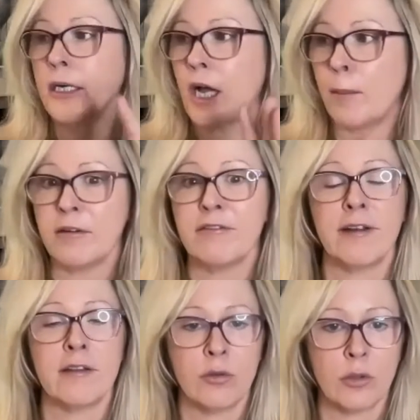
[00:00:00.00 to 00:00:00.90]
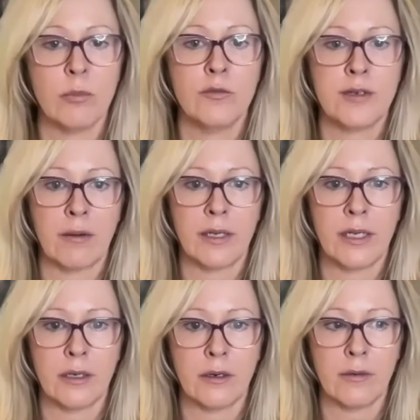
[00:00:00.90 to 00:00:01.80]
couple of friends who had moved out
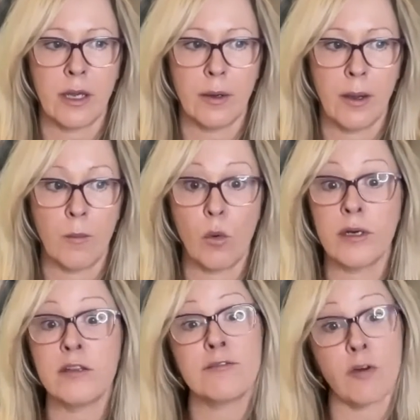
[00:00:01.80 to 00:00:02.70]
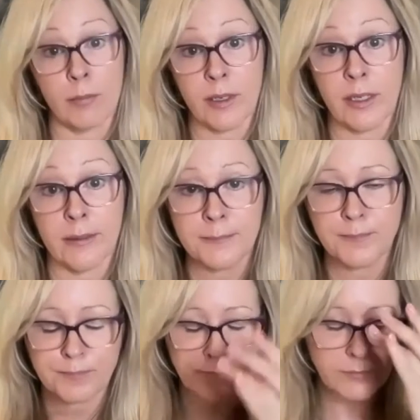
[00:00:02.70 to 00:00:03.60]
here. Um, one is from here.
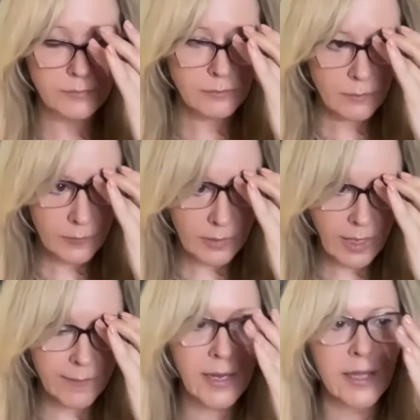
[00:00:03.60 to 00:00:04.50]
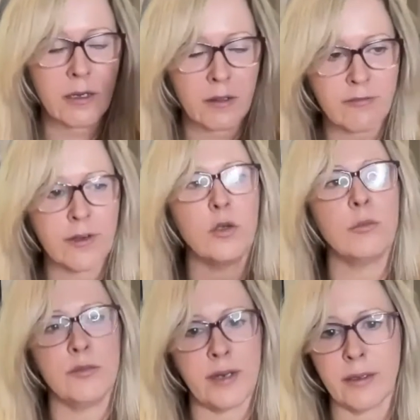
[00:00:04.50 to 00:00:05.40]
And then I had another friend who
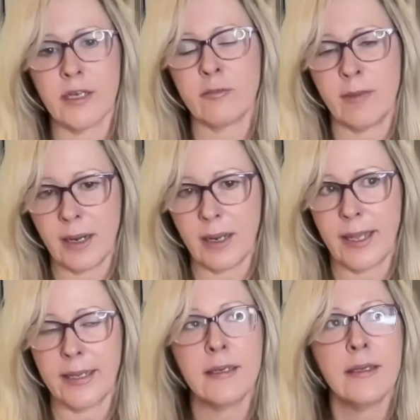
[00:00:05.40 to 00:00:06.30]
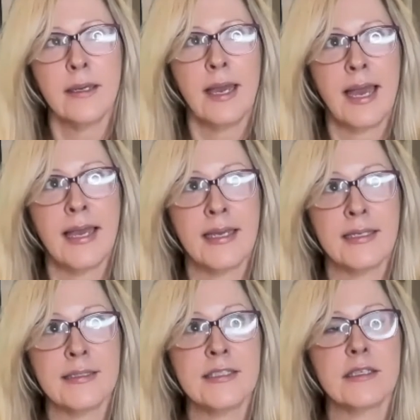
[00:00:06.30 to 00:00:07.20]
moved out here from L A,
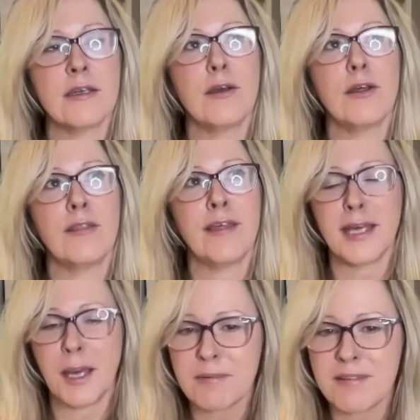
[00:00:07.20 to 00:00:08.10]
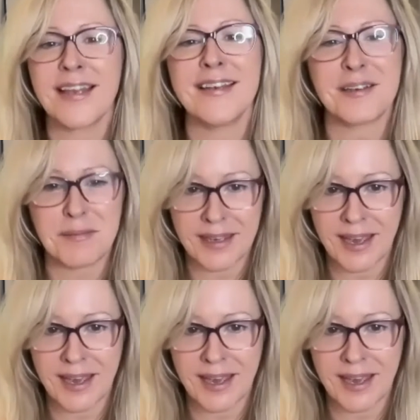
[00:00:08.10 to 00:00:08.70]
and they kept sending me